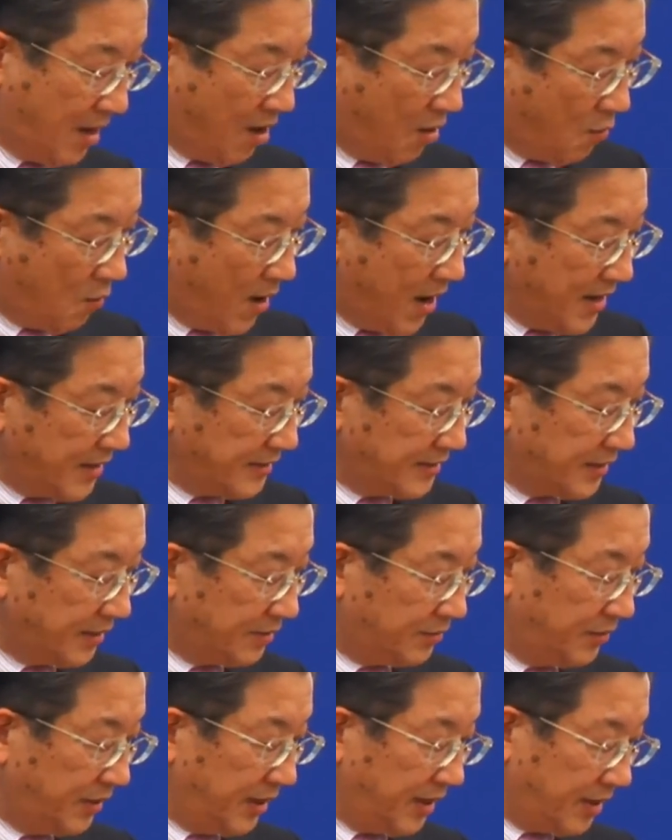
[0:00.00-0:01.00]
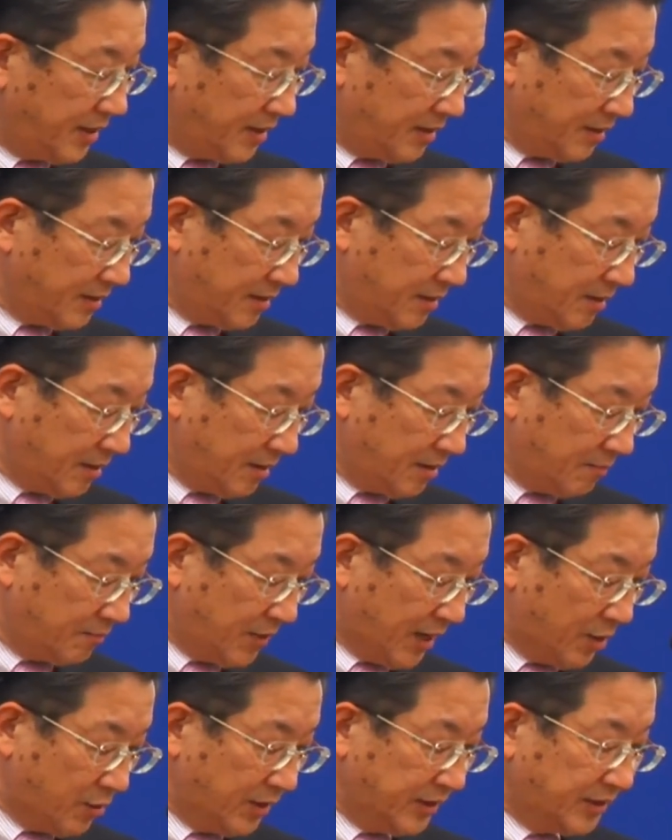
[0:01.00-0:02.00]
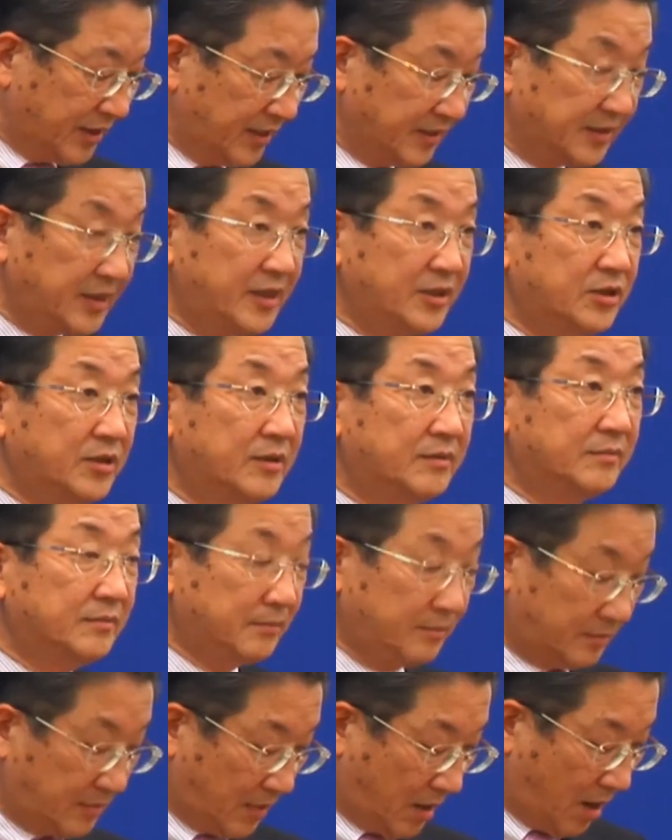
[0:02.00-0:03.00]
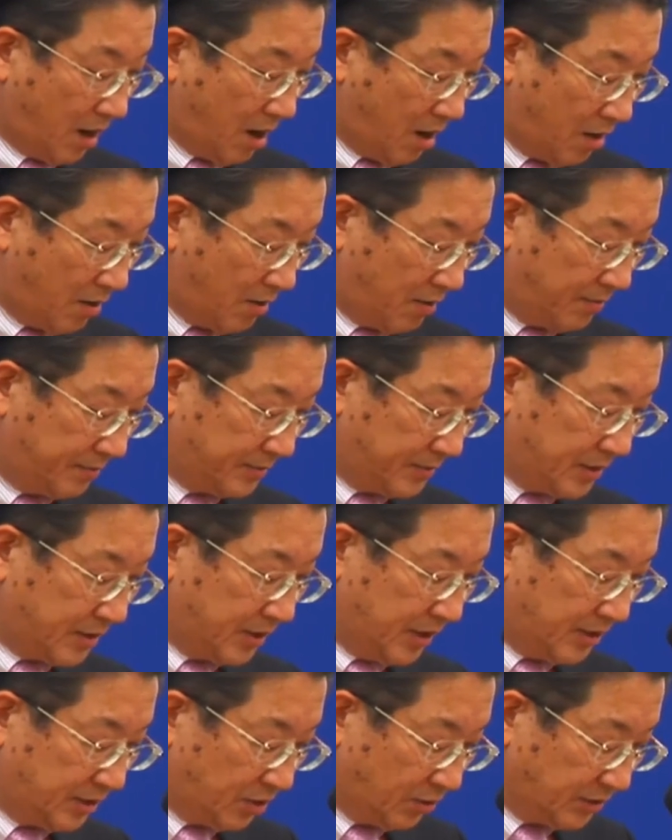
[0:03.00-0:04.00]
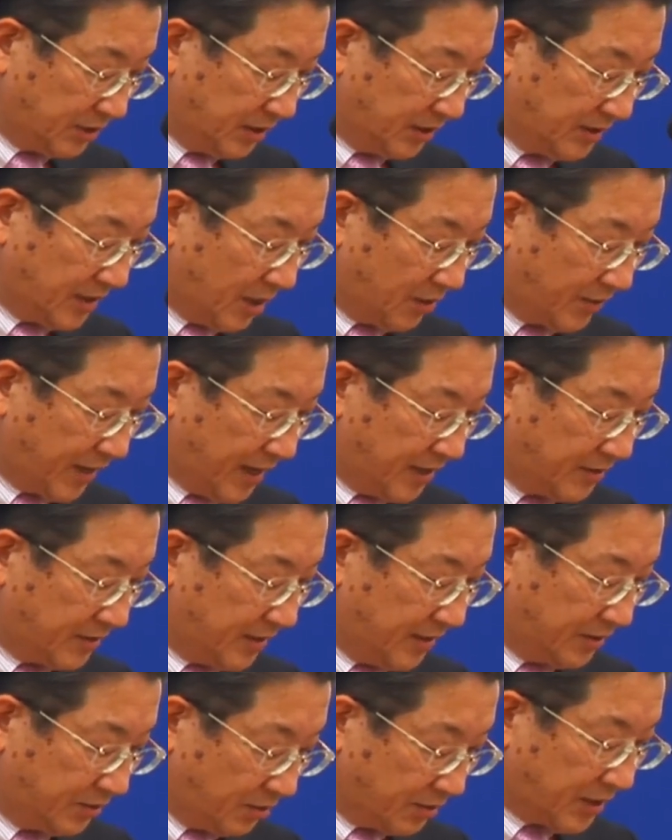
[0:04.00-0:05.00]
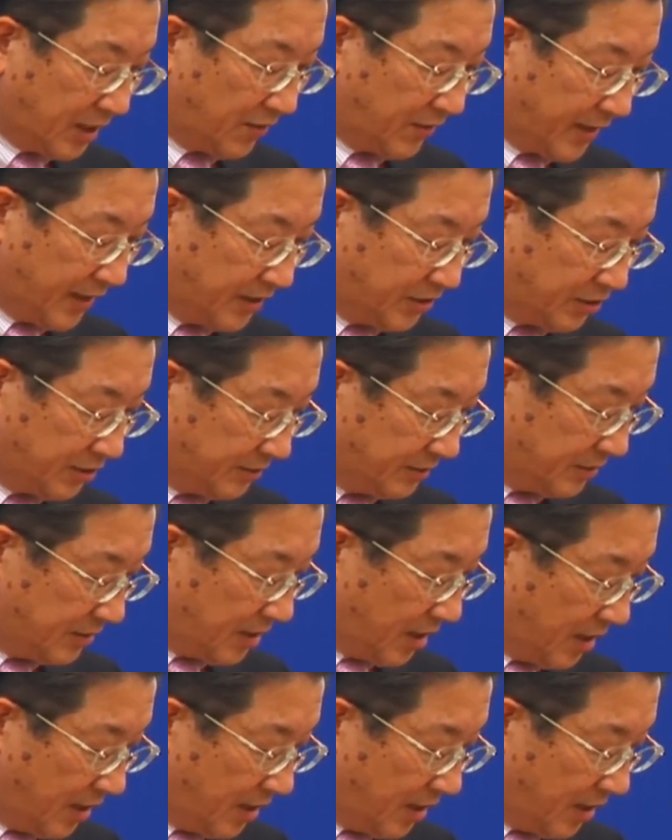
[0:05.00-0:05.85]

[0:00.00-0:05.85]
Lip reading: One is a clear prioritization of resource allocation.